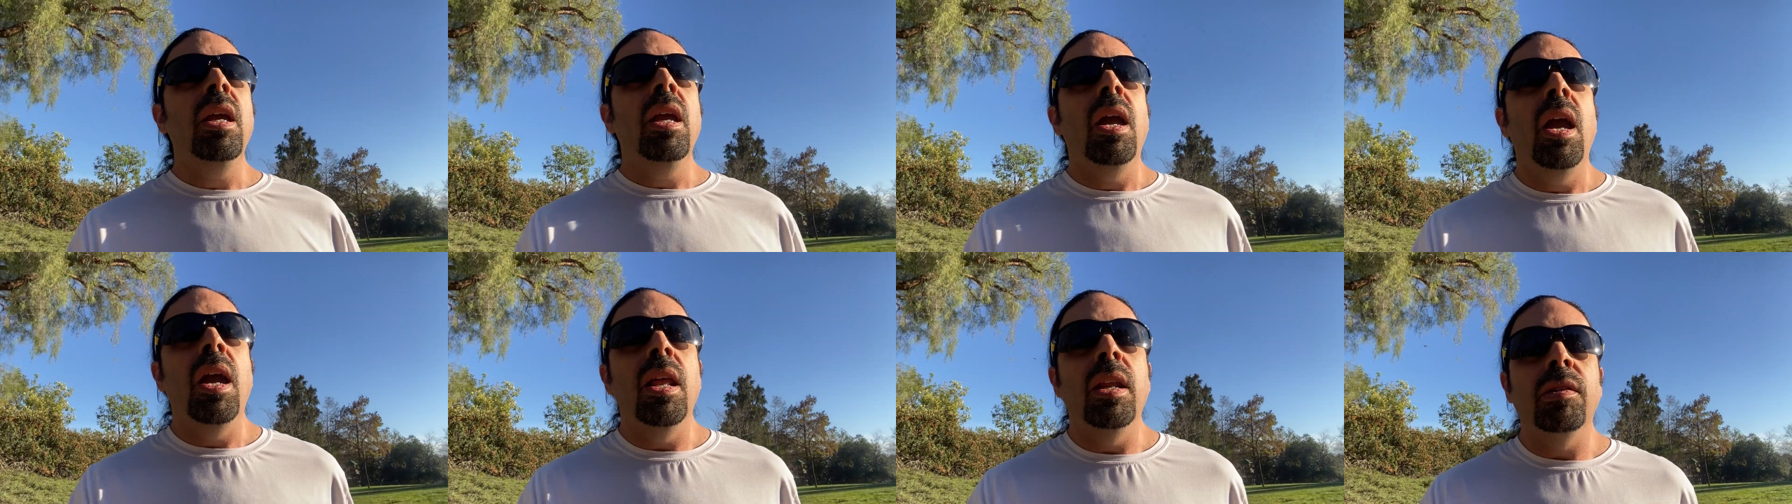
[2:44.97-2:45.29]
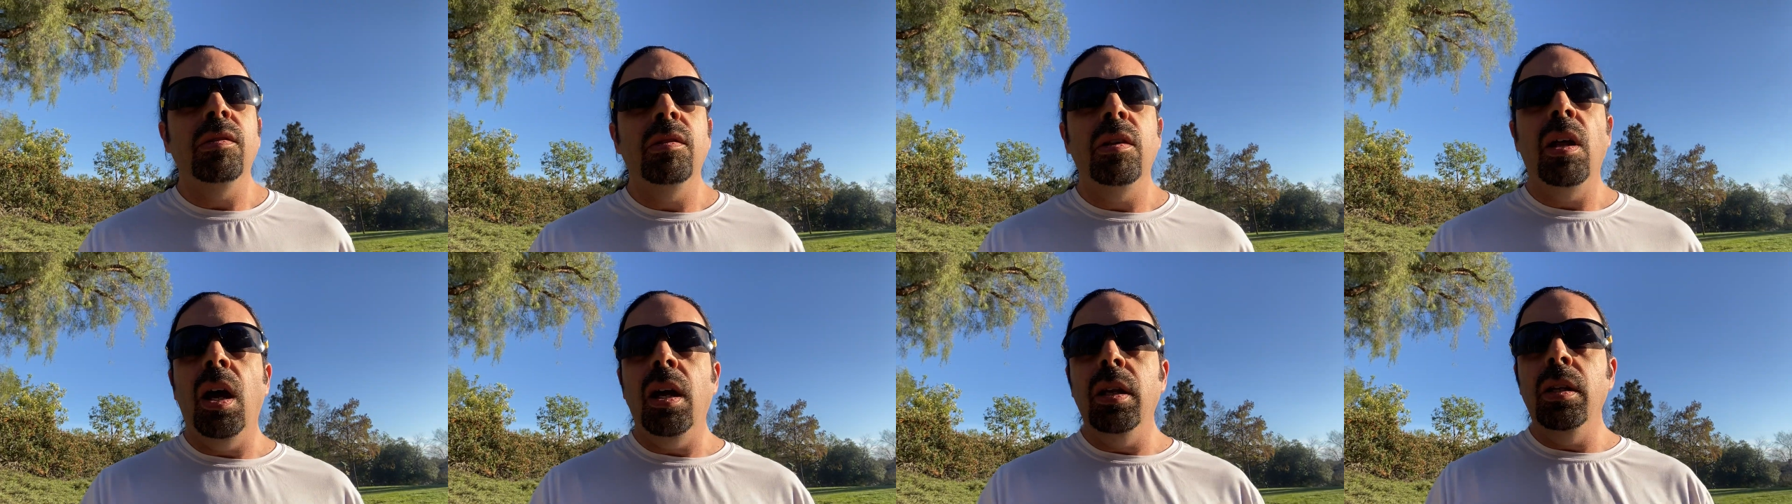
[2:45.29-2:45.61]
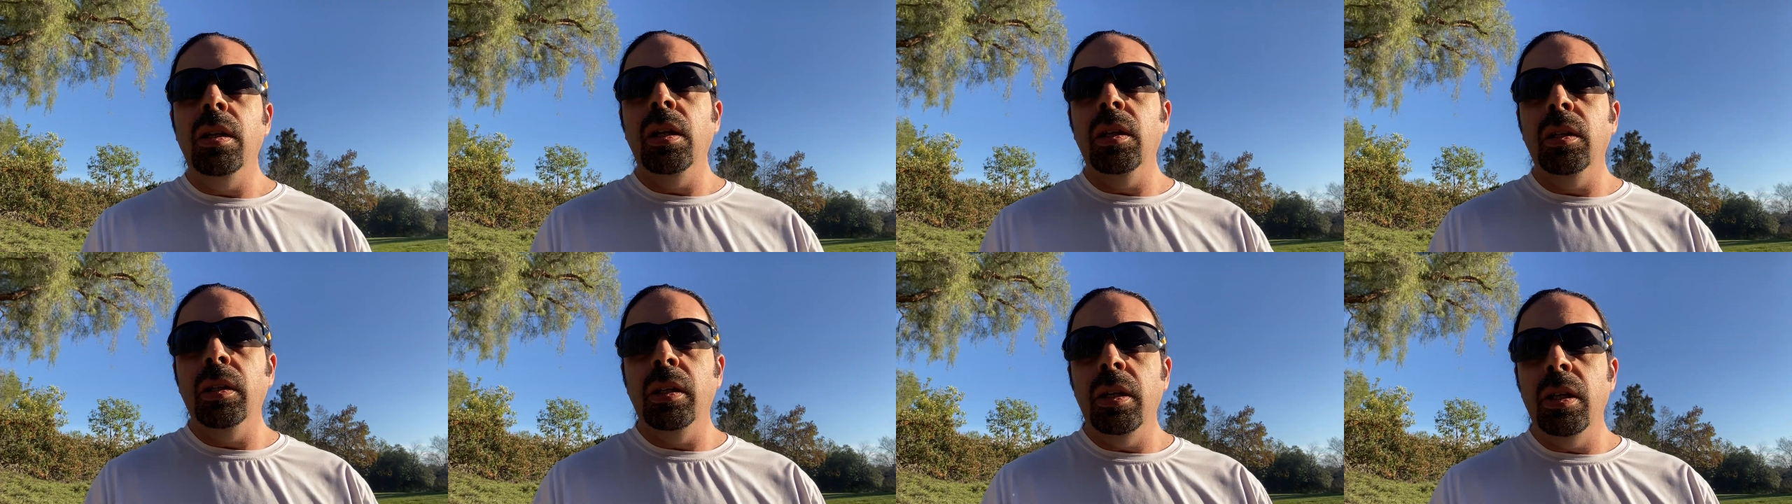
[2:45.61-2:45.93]
and it's not
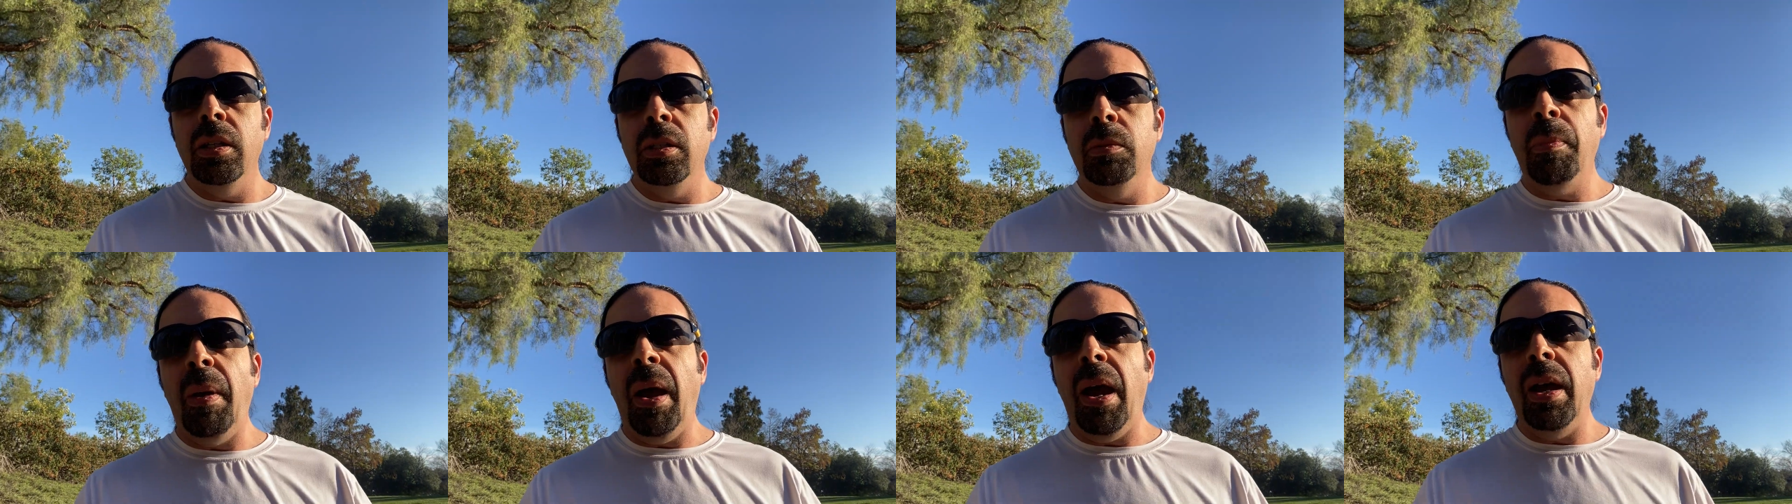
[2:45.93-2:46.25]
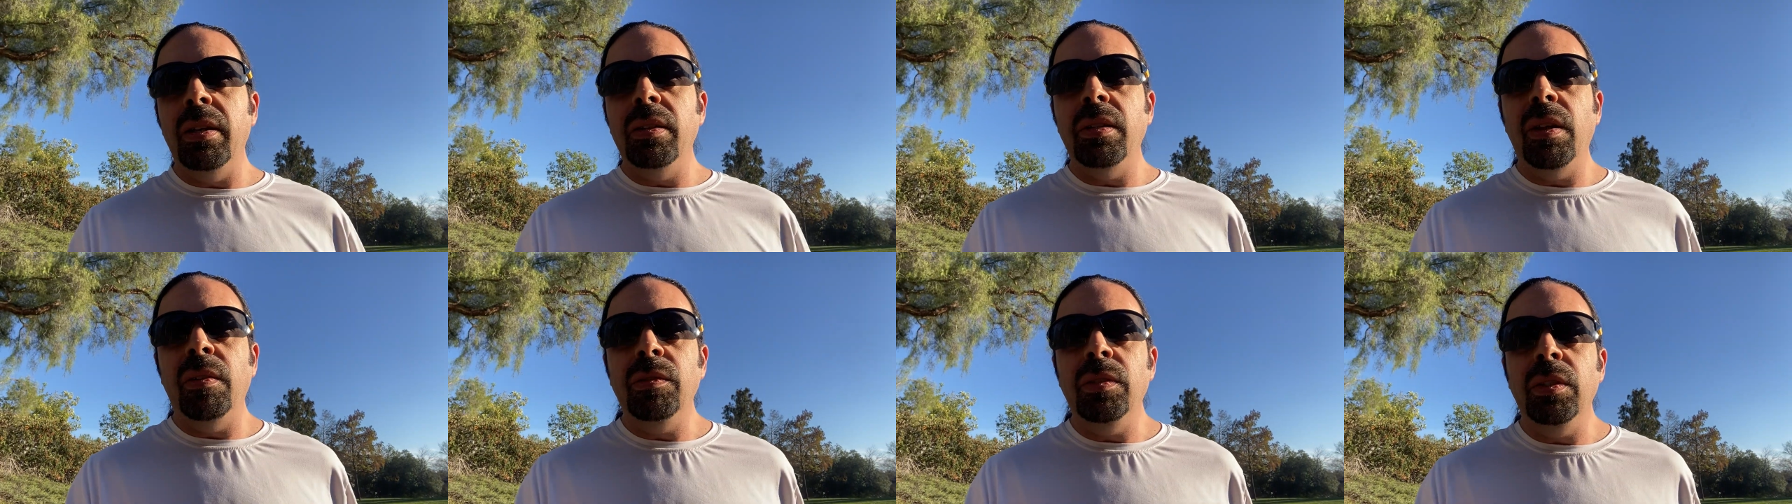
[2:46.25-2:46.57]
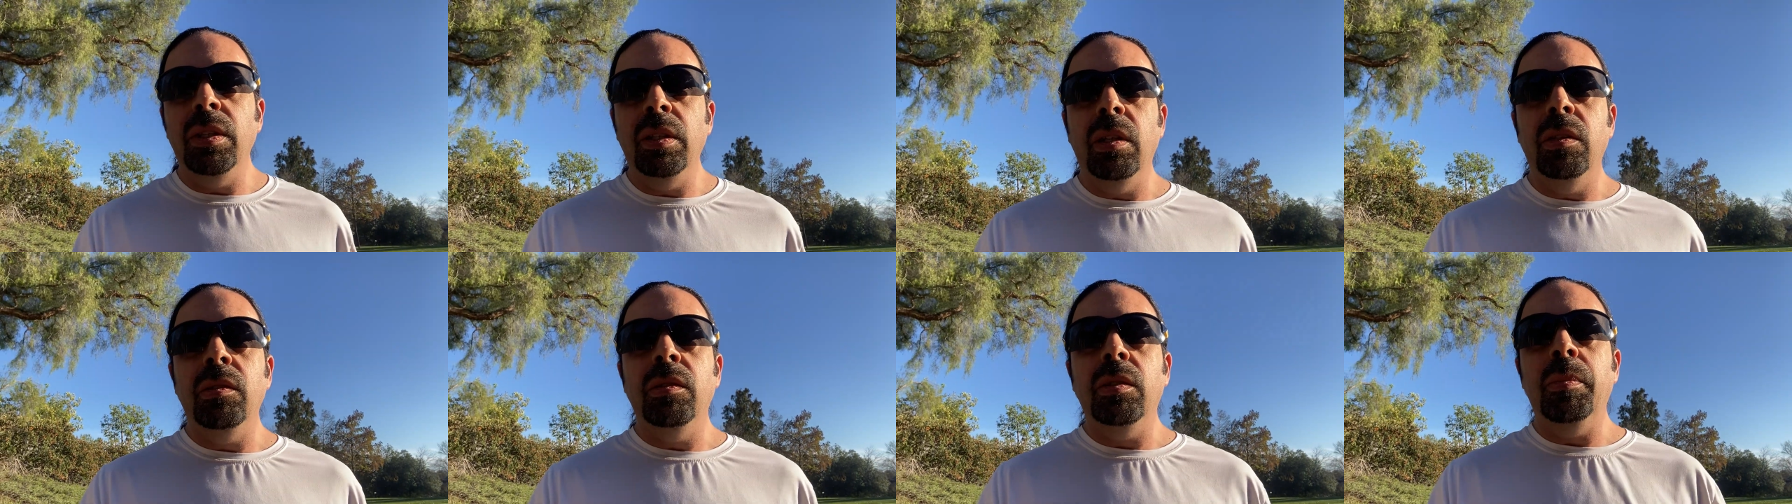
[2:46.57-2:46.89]
nearly as bad as I've
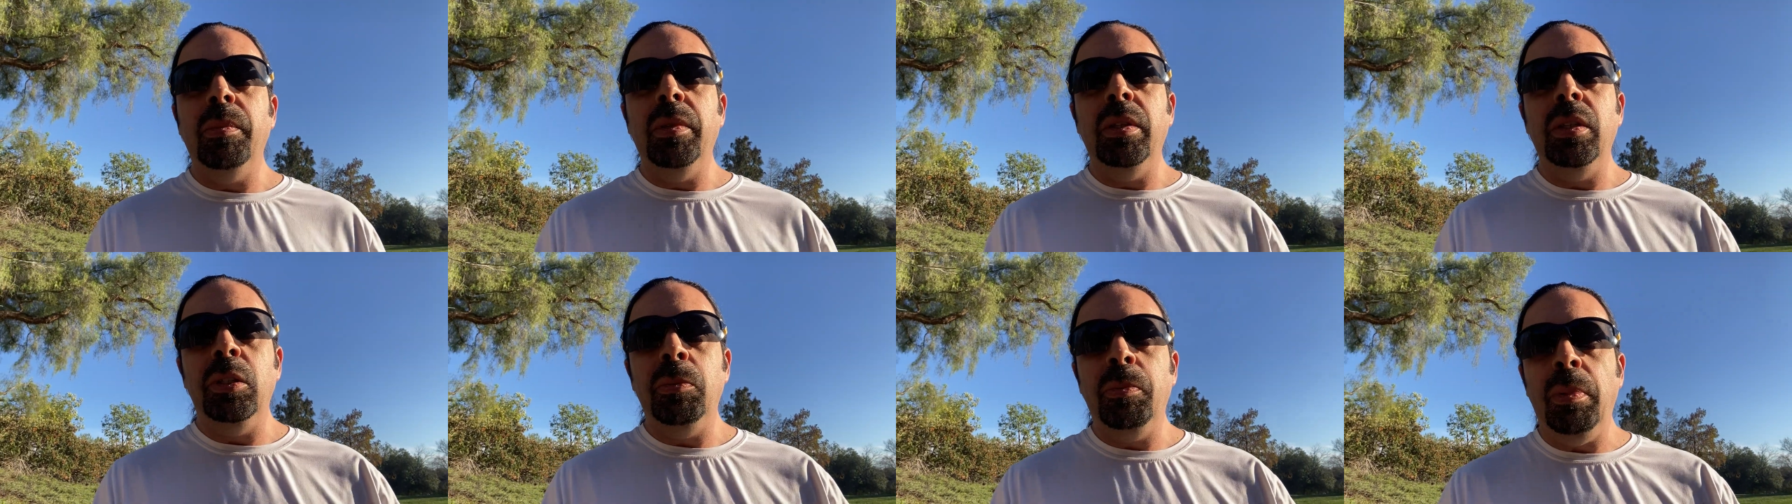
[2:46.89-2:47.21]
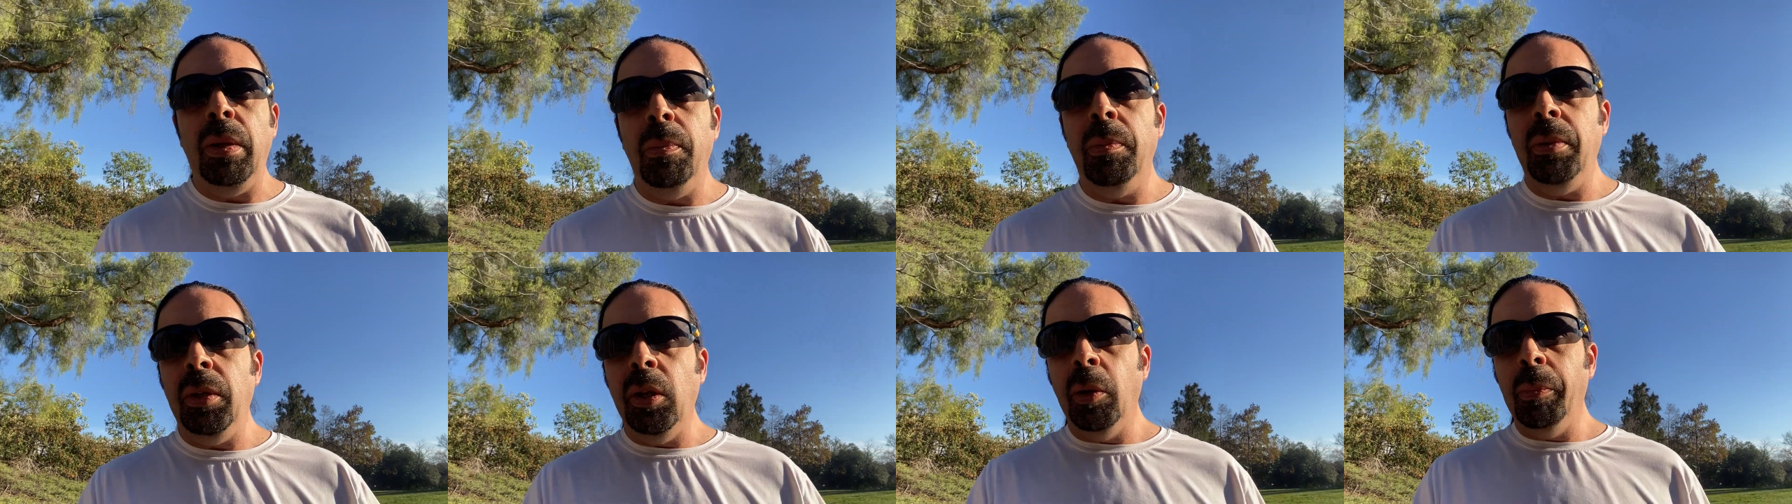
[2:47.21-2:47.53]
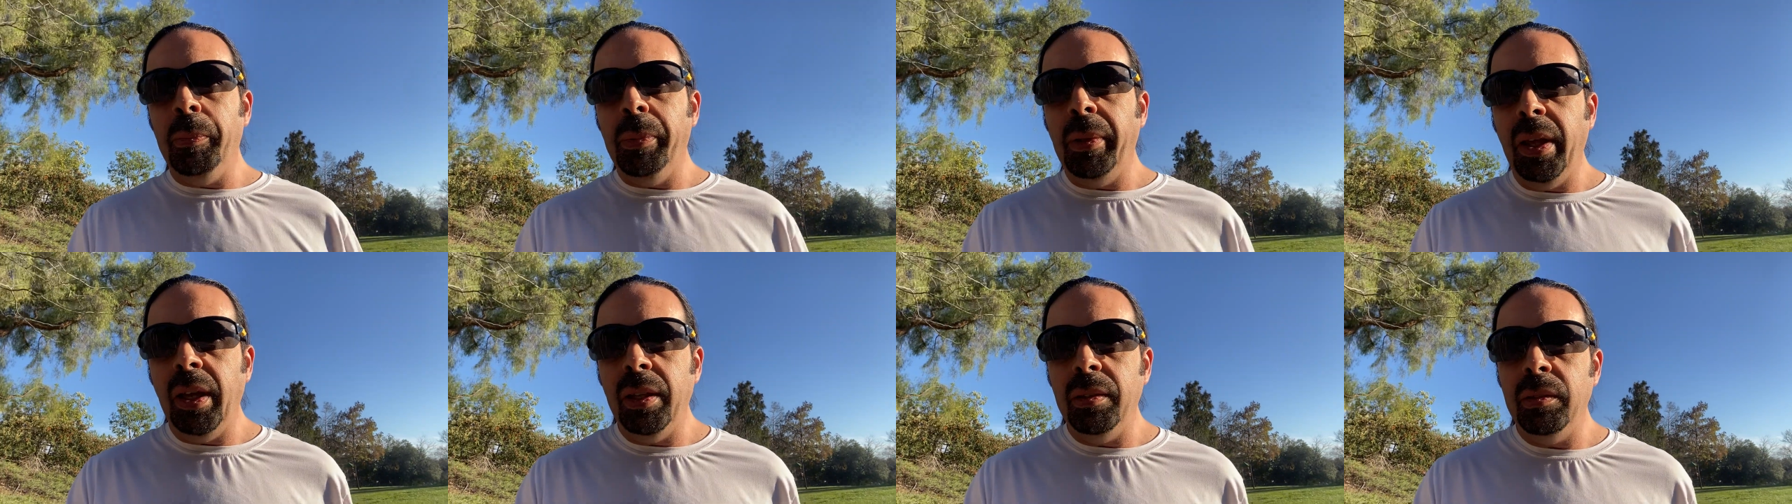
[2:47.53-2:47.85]
seen on some of these PPO
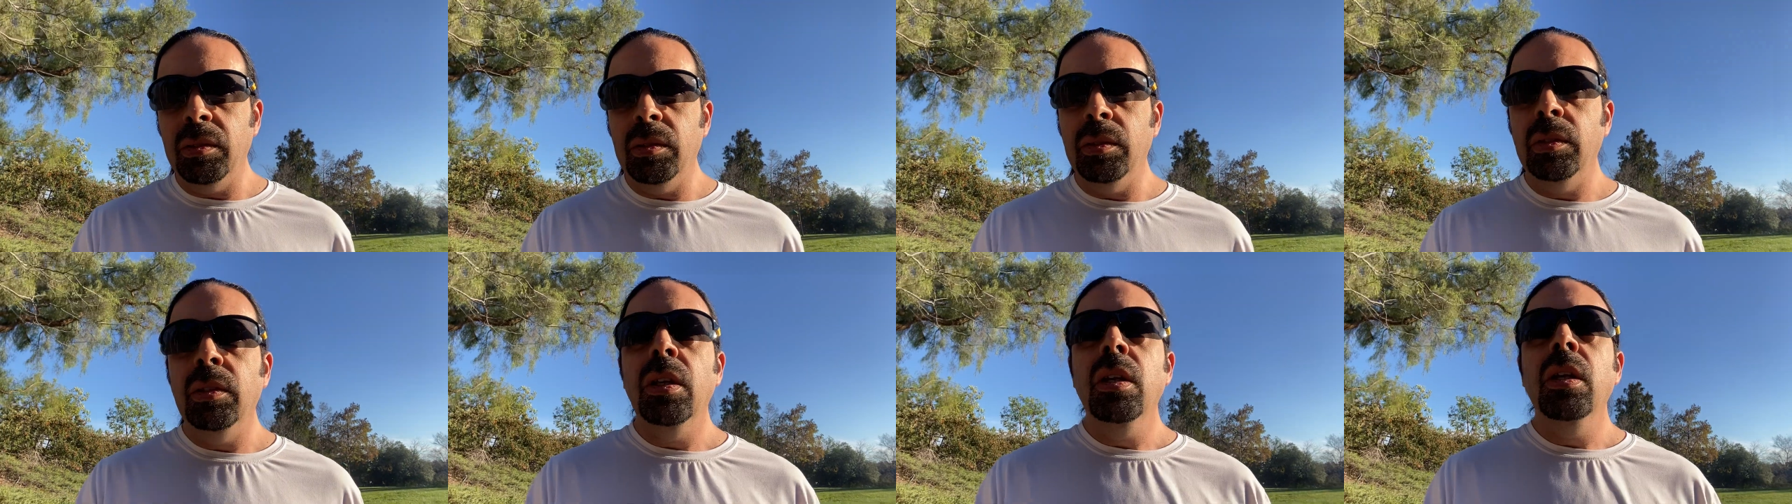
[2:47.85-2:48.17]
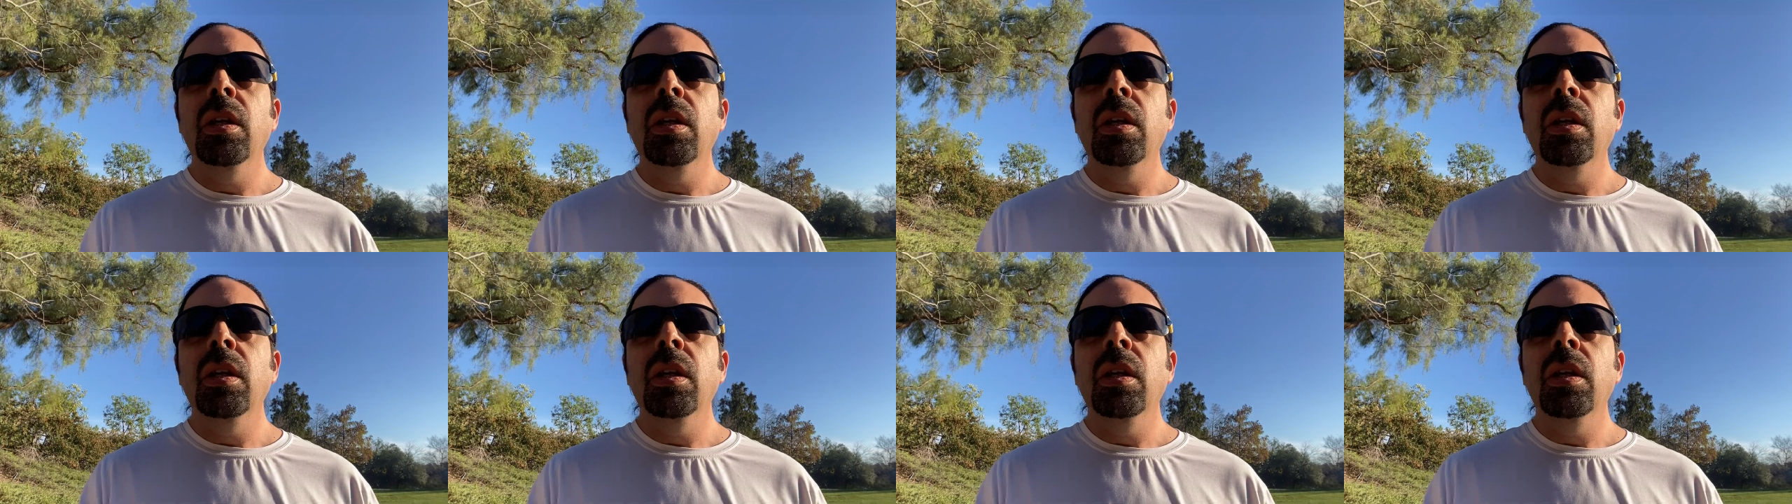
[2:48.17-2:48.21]
plans.